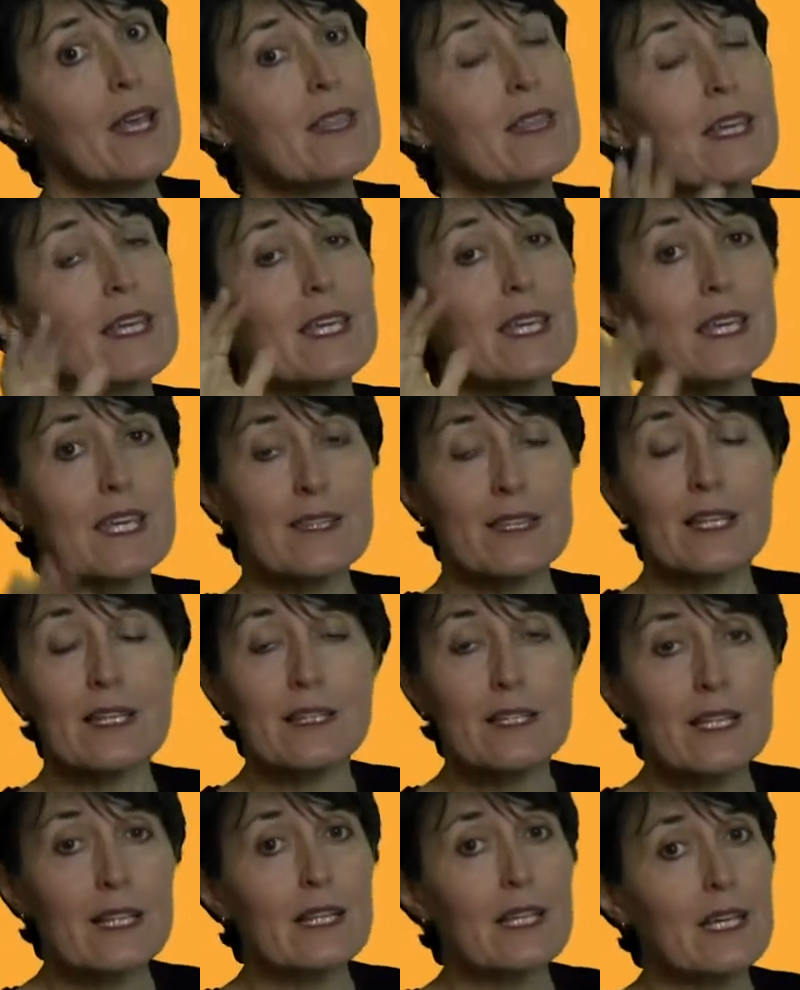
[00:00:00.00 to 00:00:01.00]
The
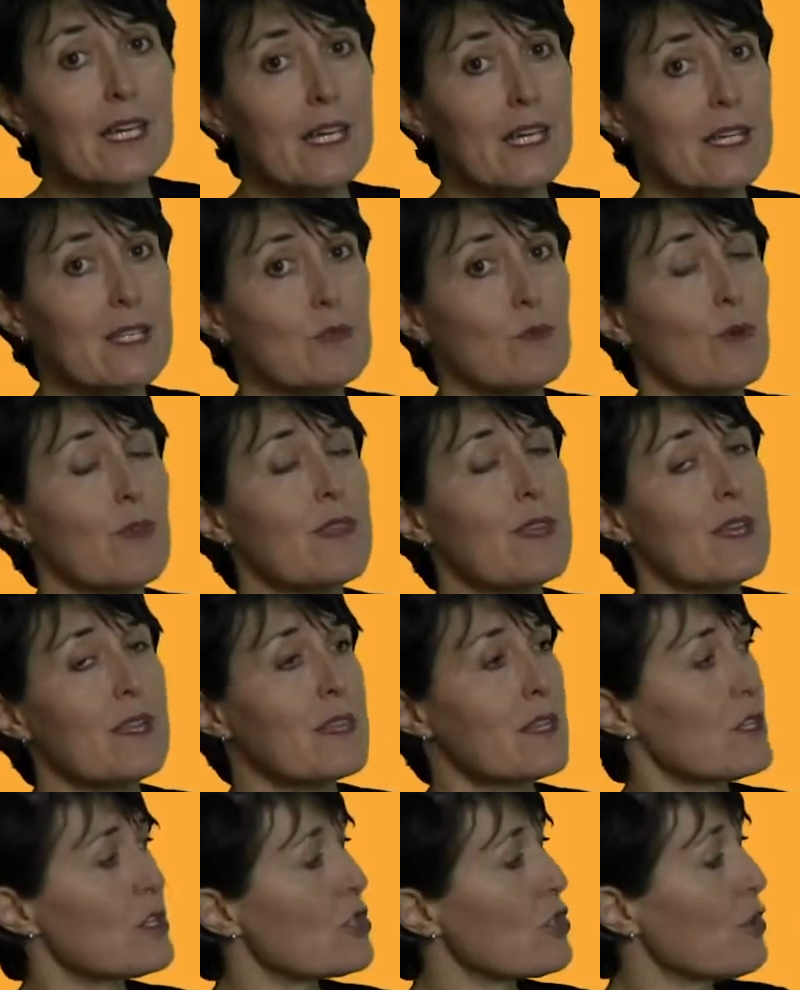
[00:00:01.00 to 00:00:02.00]
little kids will think
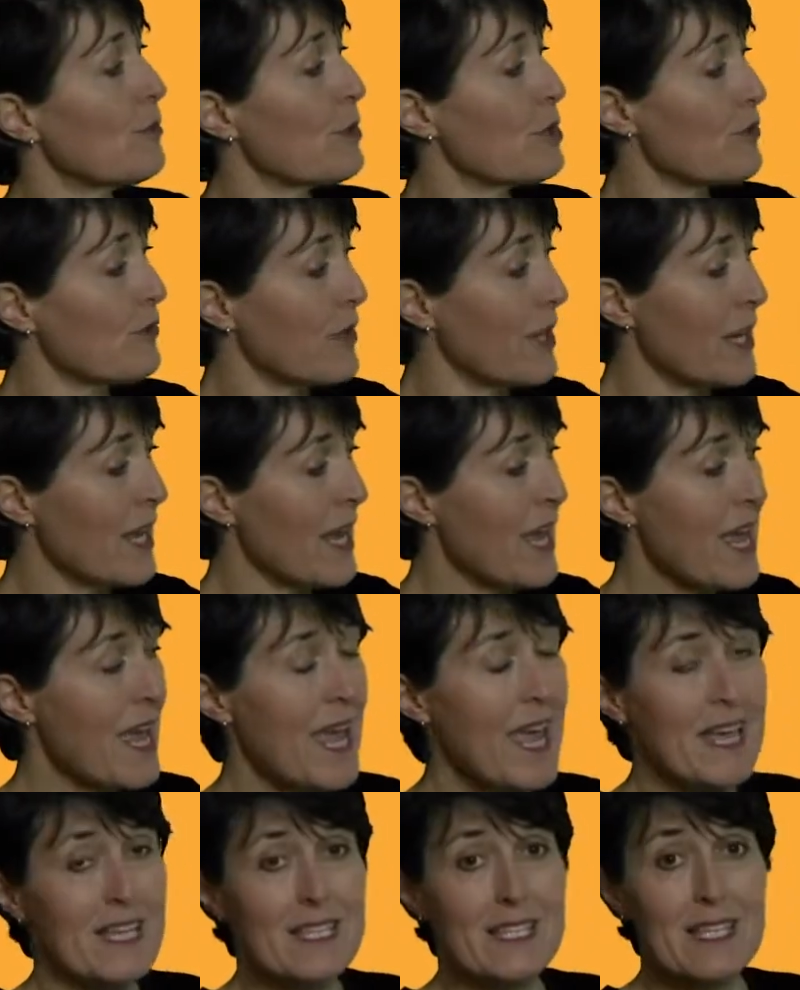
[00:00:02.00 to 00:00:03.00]
that it's so much fun,
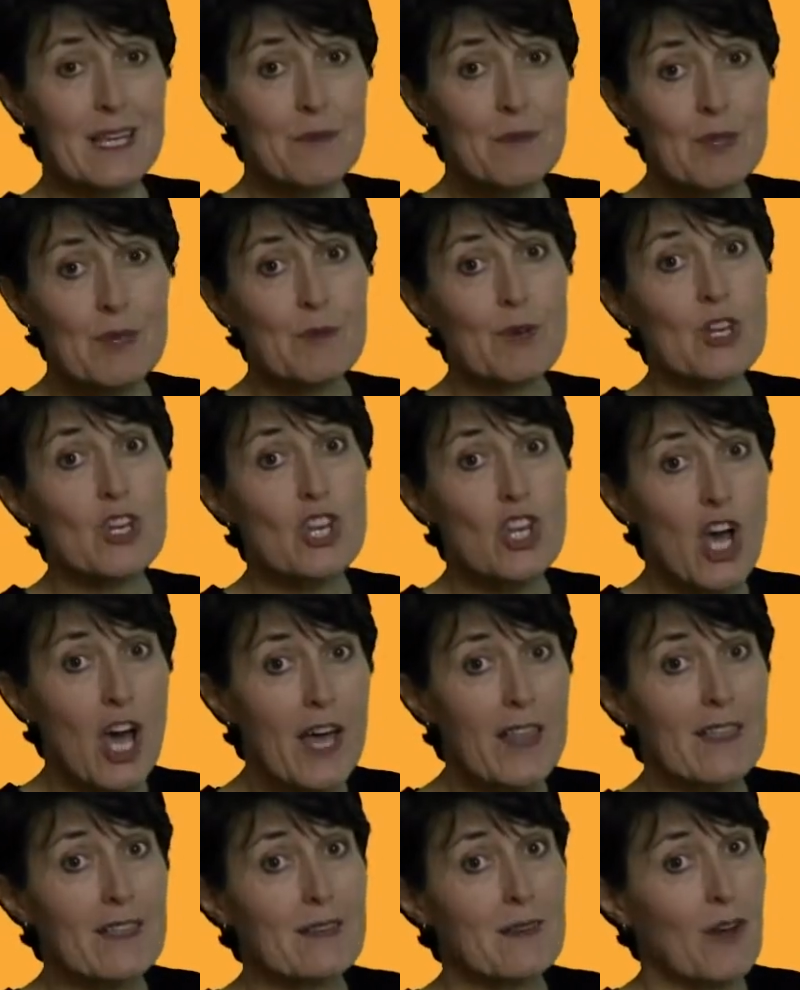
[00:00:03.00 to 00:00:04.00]
and some of them are
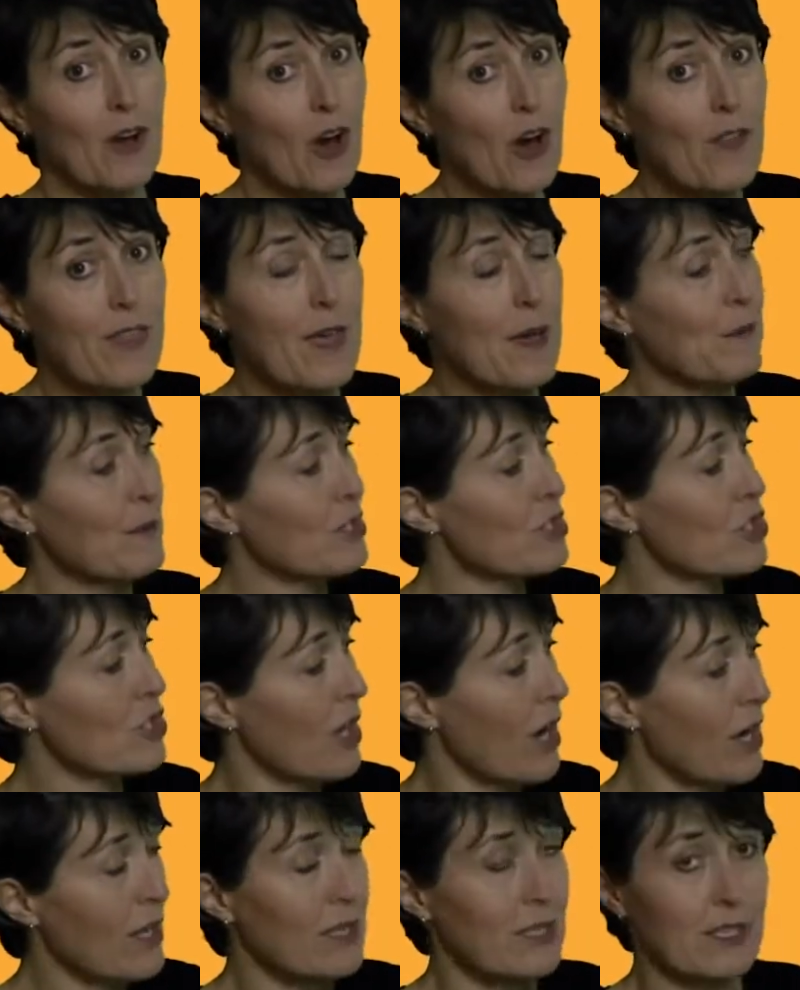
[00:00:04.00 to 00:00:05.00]
not all that much
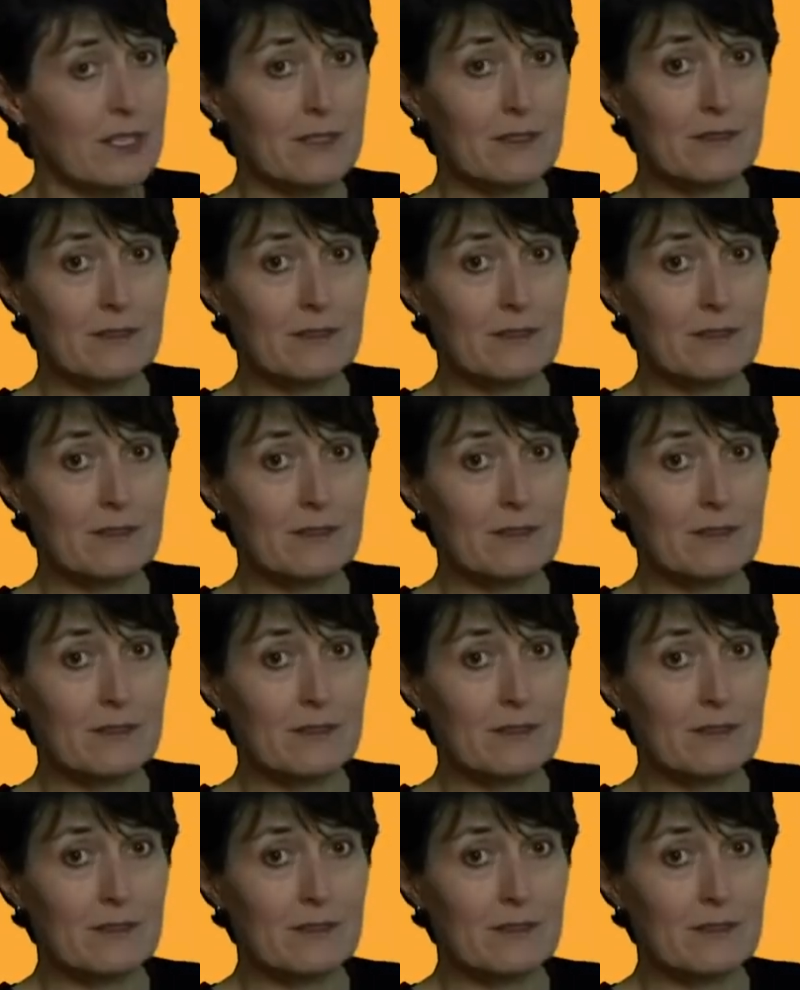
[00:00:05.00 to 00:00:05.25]
taller